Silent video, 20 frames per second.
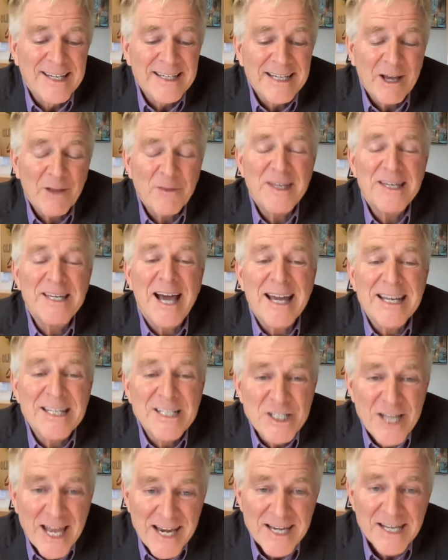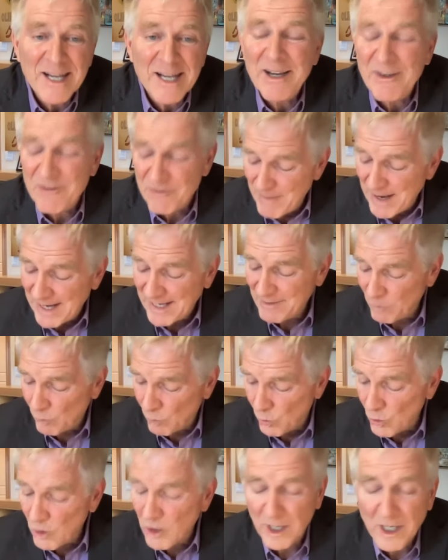Now, the agenda of my
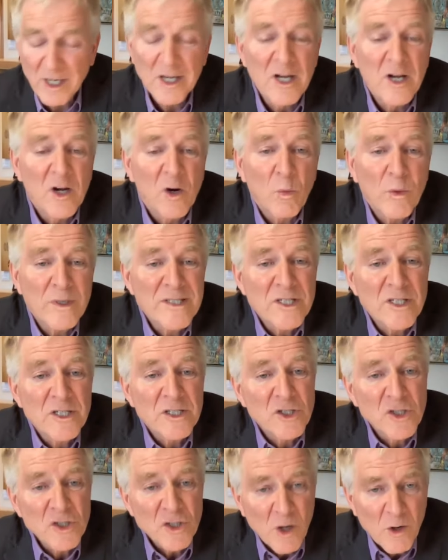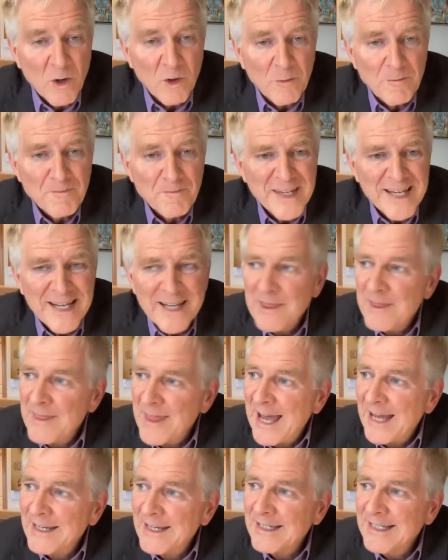work was to show
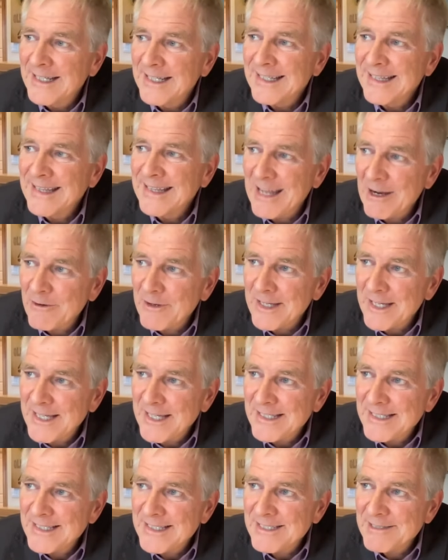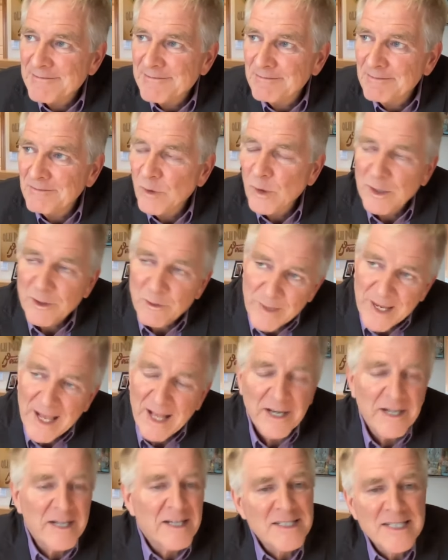that there is, well, the
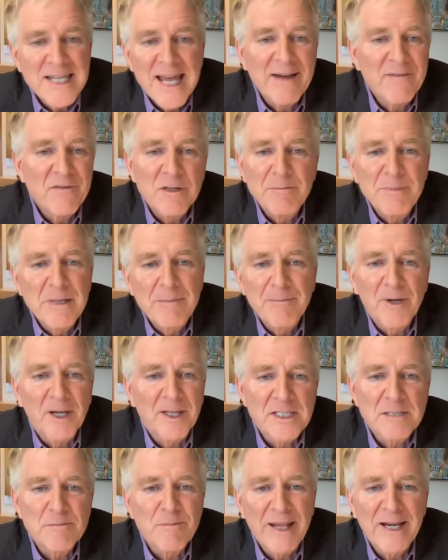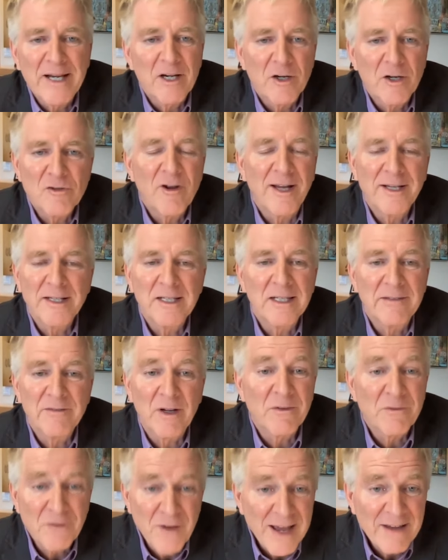reality is half of the people on this planet are trying to live
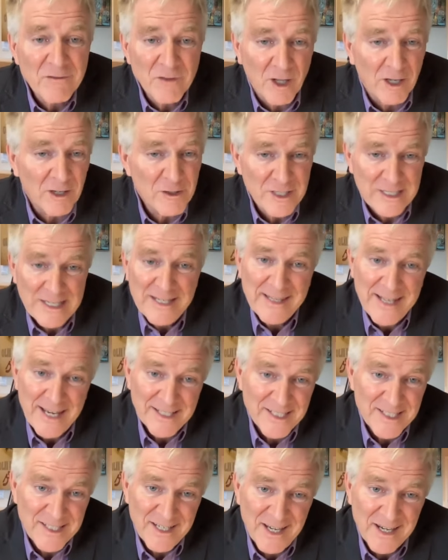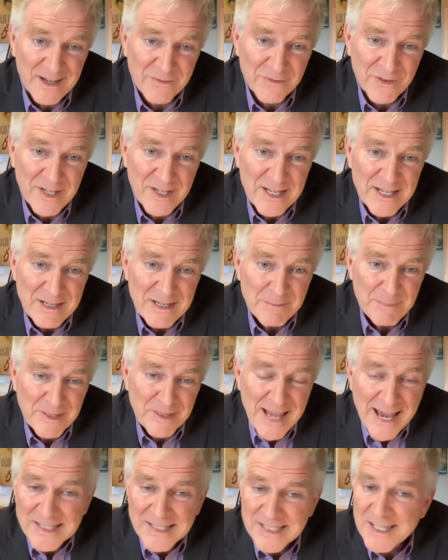on $5 a day, and that's tough. But
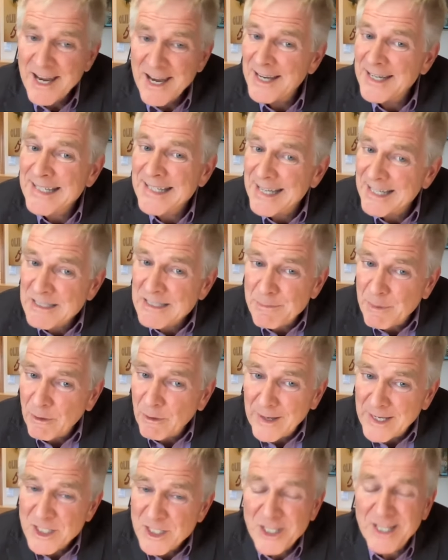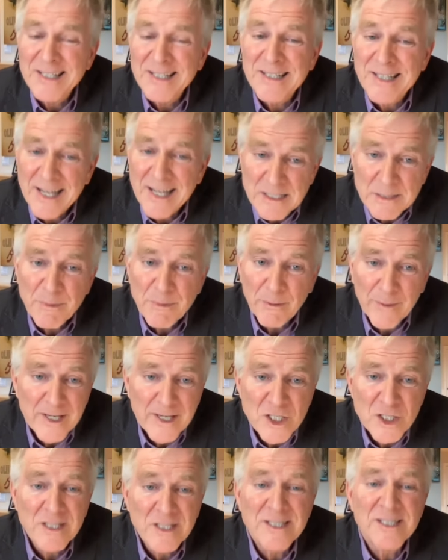that's not desperation.
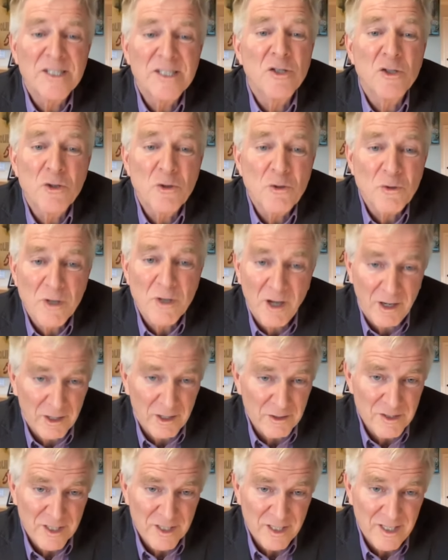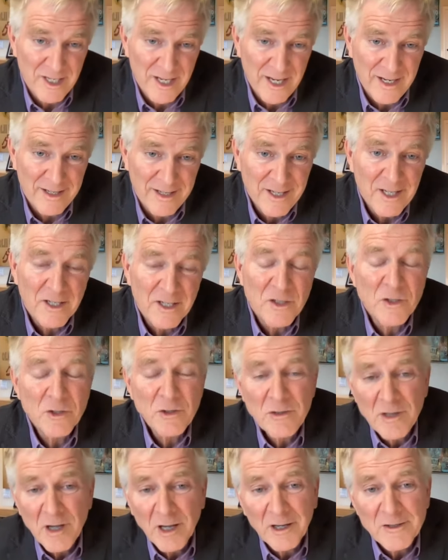Desperation is $2 a day.
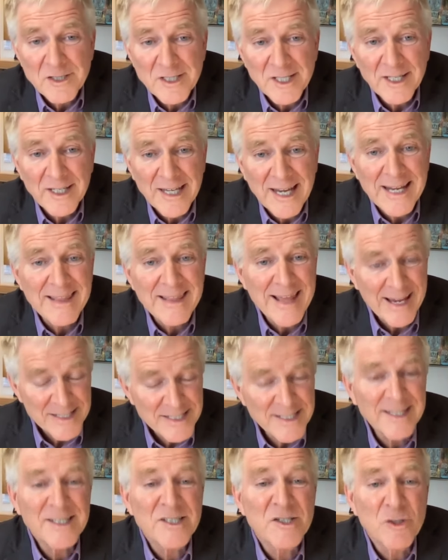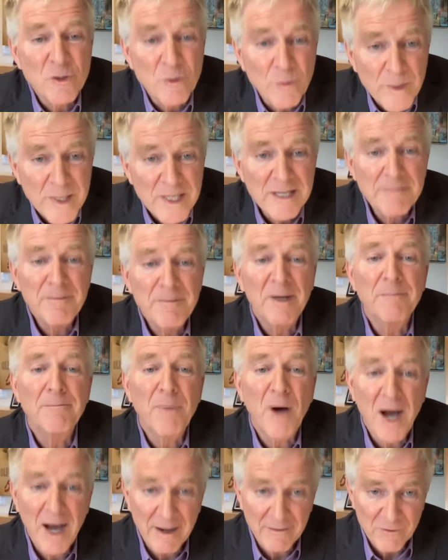$2 a day, that's extreme
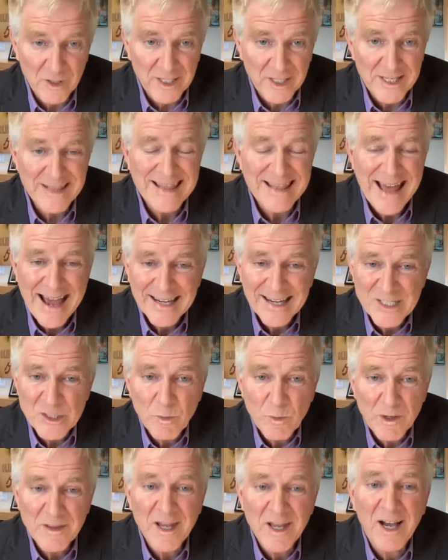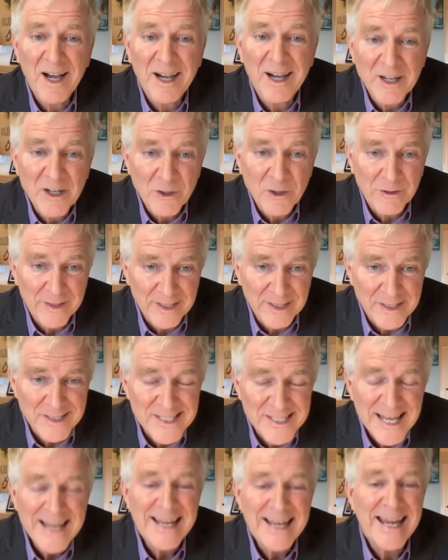poverty. That's where the hunger
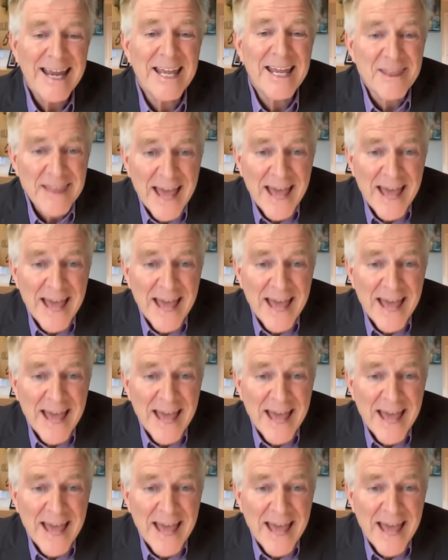is. And